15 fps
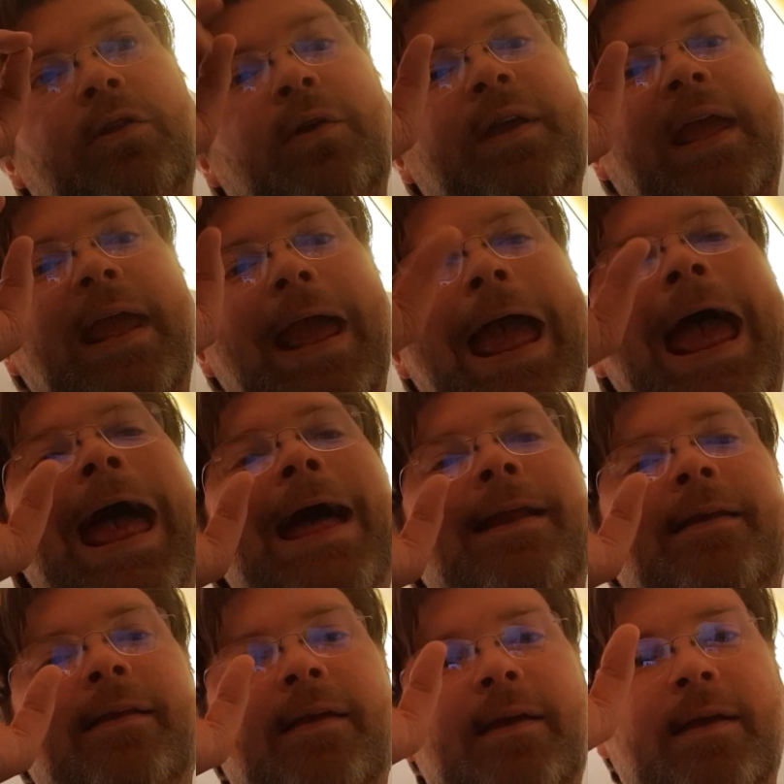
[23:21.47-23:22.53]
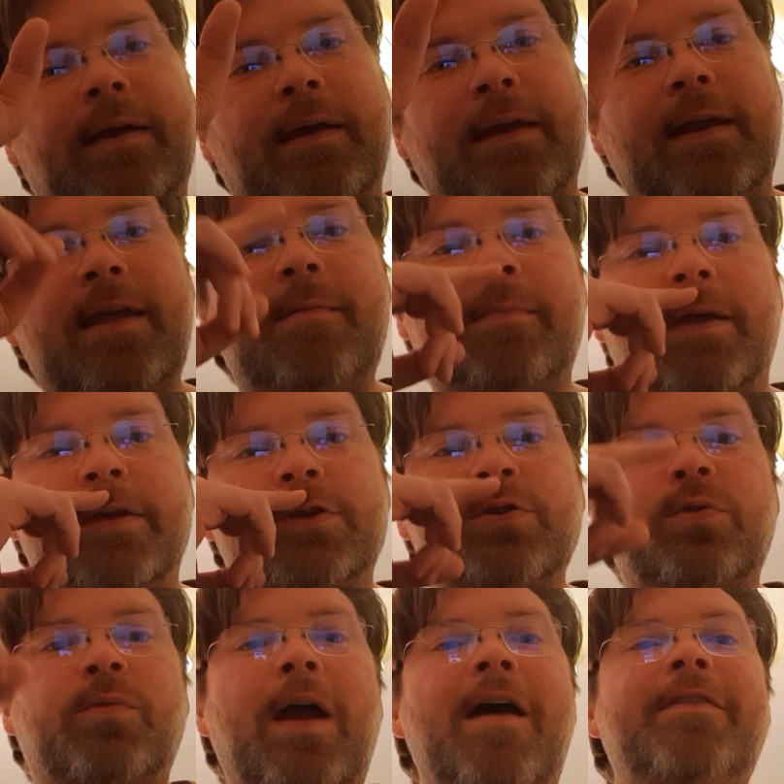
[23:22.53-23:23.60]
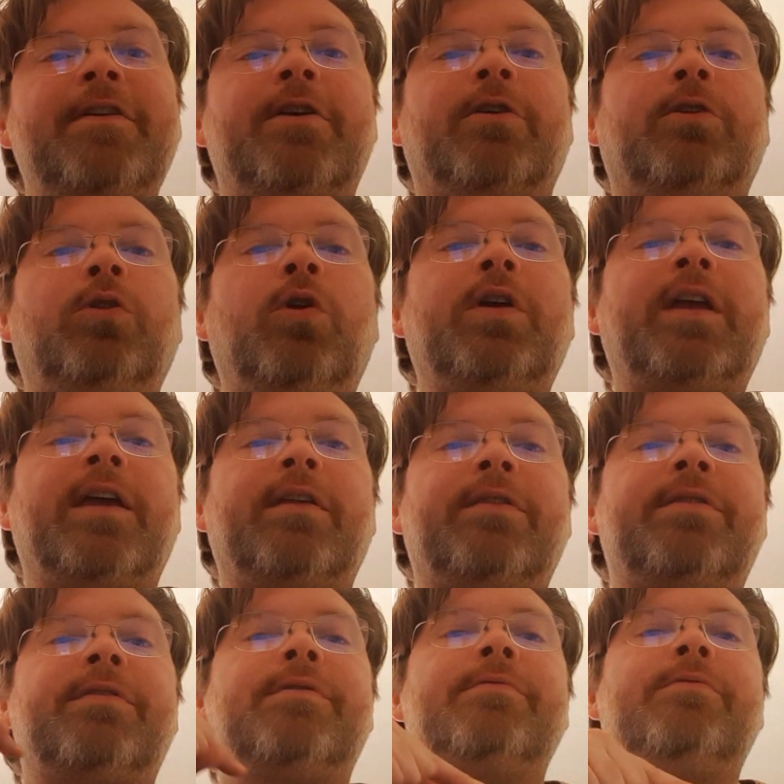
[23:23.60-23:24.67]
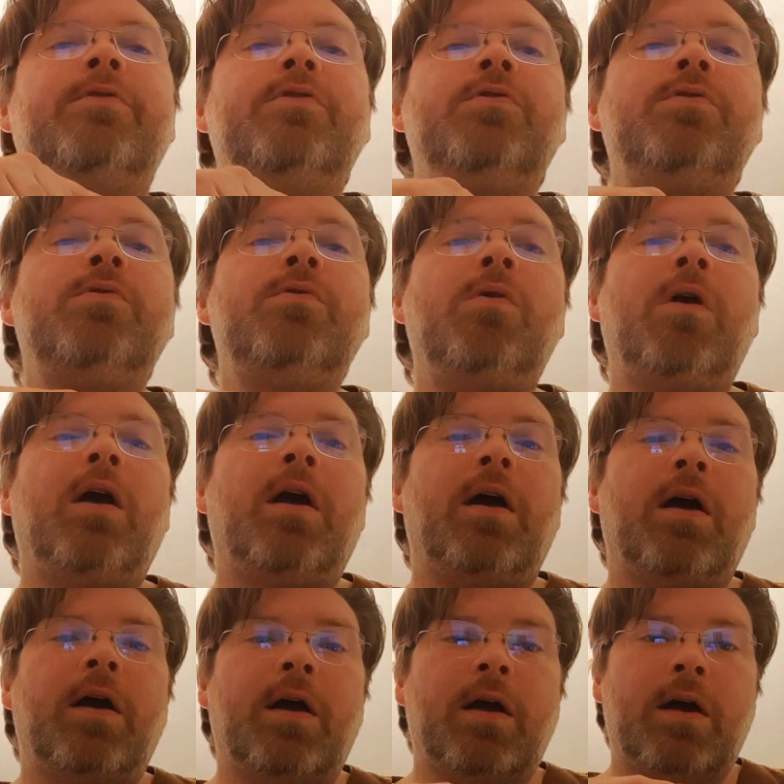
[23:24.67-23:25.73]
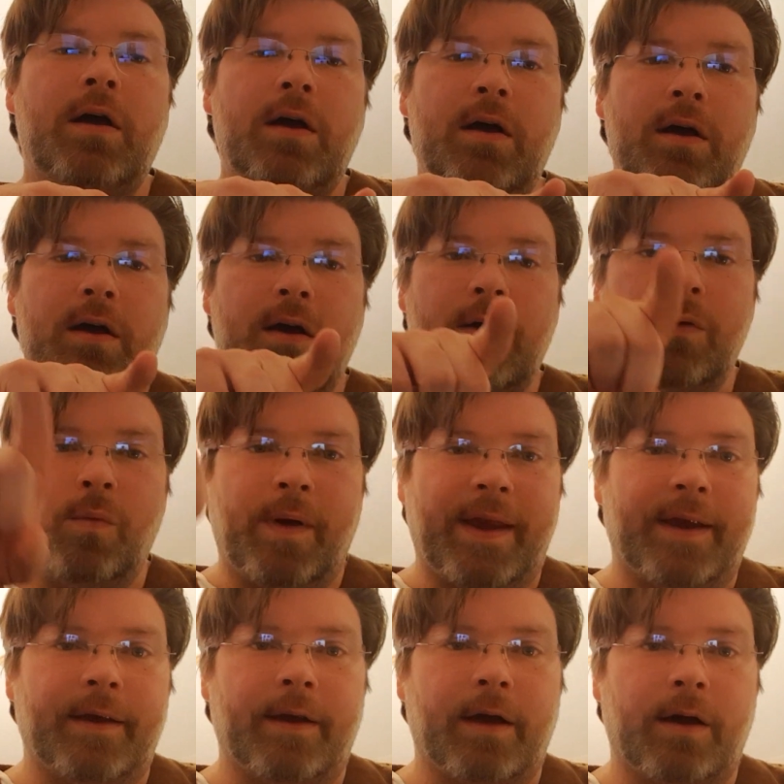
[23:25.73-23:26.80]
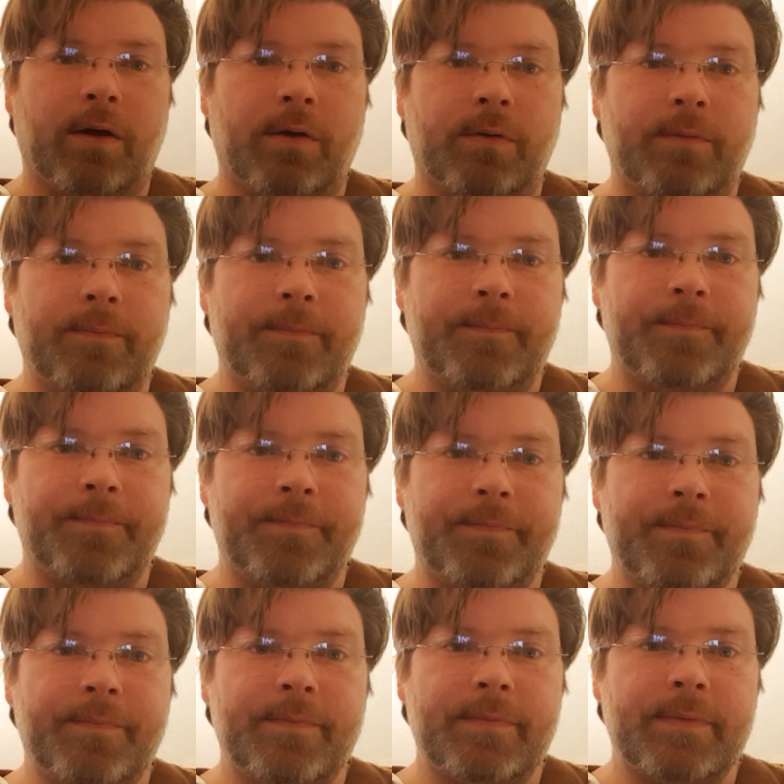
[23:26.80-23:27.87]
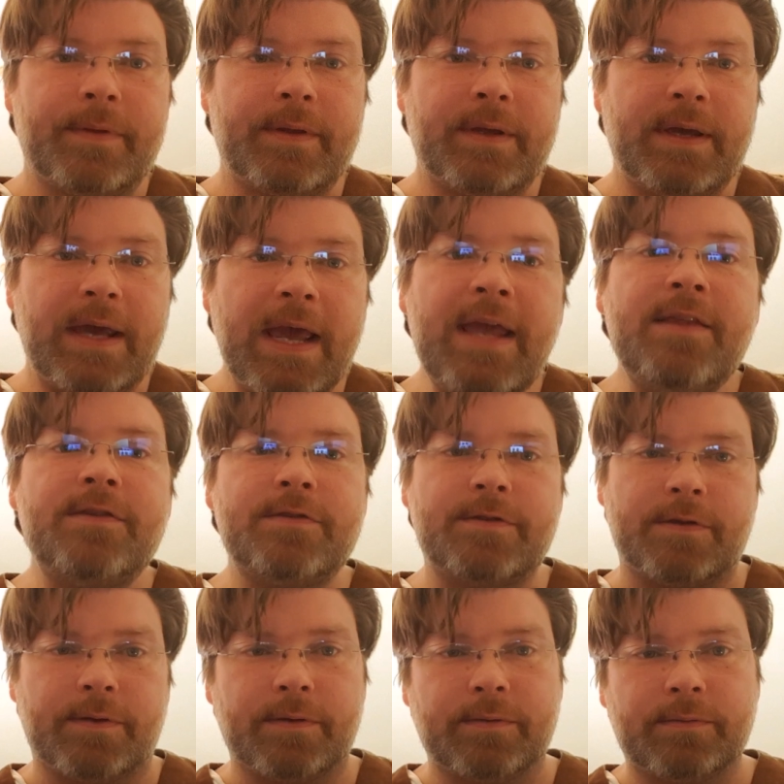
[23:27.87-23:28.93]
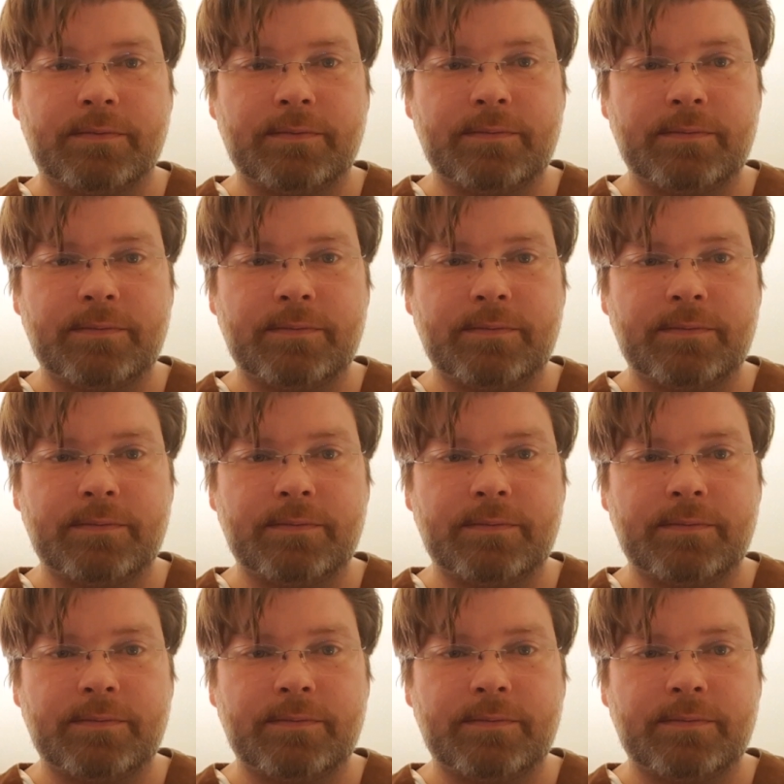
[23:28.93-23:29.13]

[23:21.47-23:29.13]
looking at an image, rather you're looking through a window into